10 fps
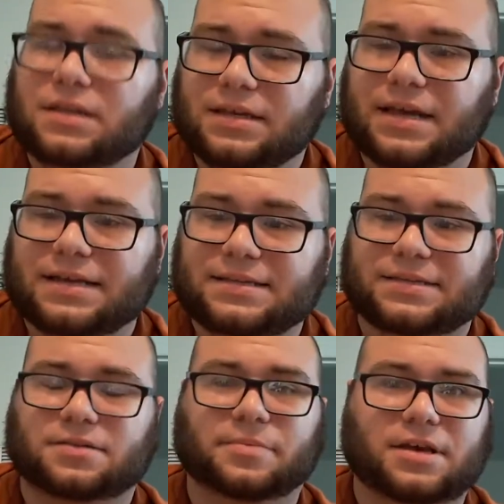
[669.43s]
then yes,
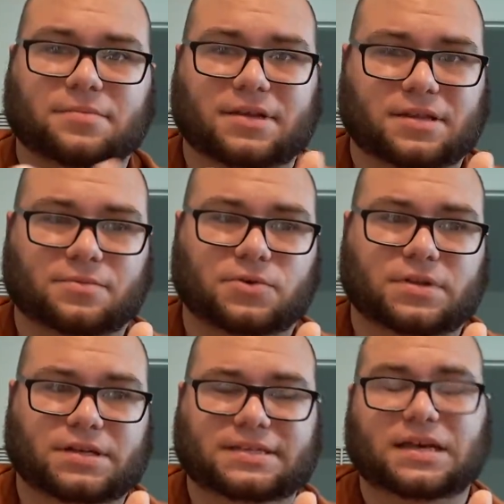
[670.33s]
this will become nothing more
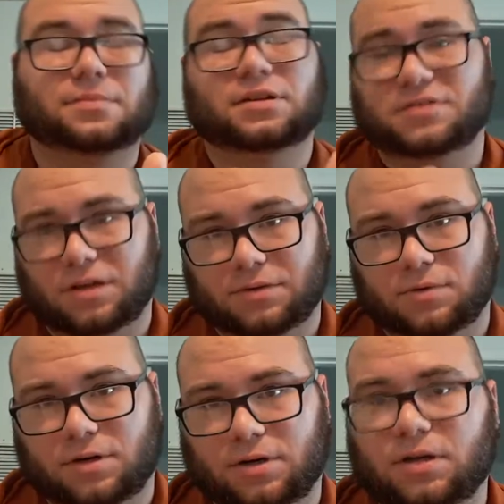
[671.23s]
than a sample of salt
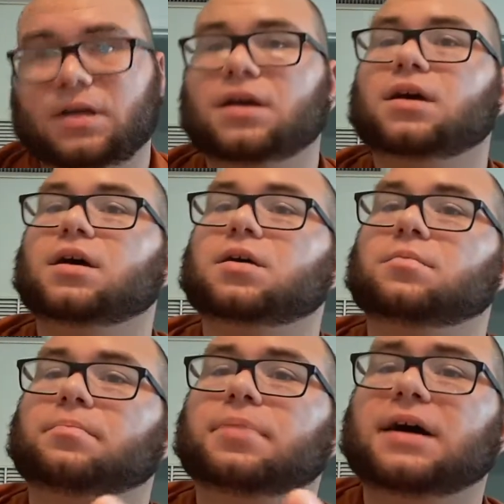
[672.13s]
water.
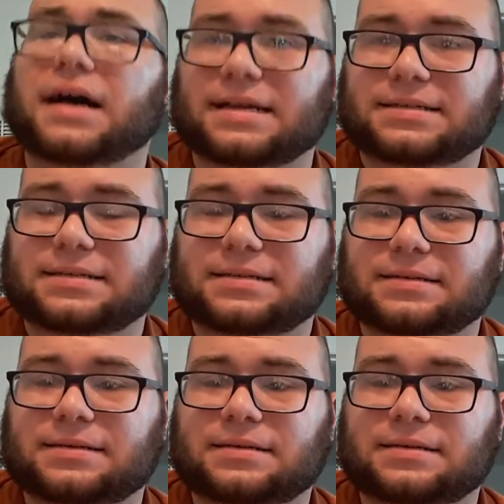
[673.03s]
But